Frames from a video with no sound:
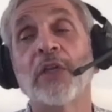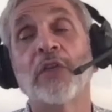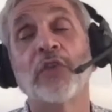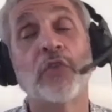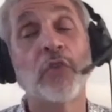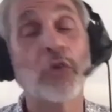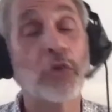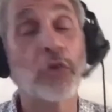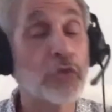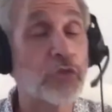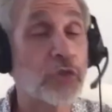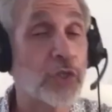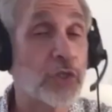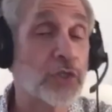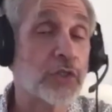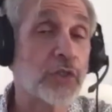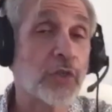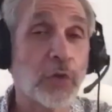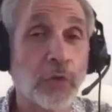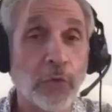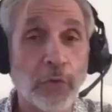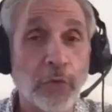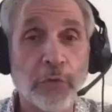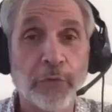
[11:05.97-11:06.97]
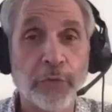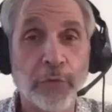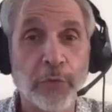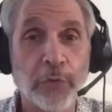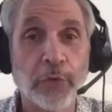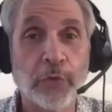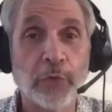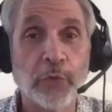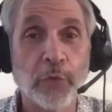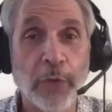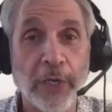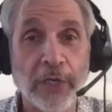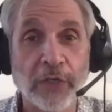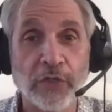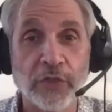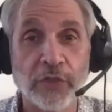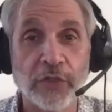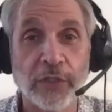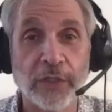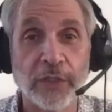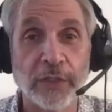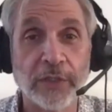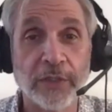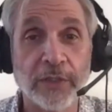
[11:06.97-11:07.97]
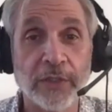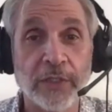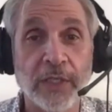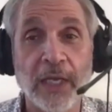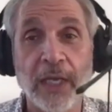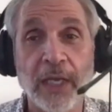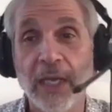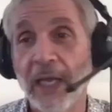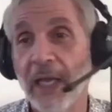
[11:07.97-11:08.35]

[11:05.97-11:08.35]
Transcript: not just go through questions